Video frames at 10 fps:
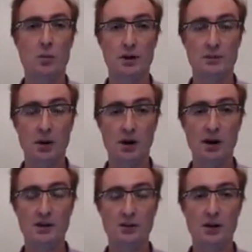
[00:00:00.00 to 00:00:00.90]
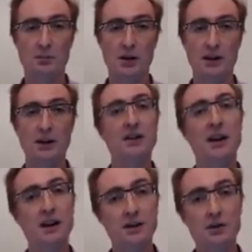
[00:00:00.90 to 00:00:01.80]
what's behind UDP, and
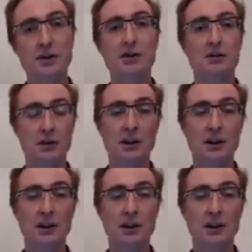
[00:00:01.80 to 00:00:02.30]
the answer is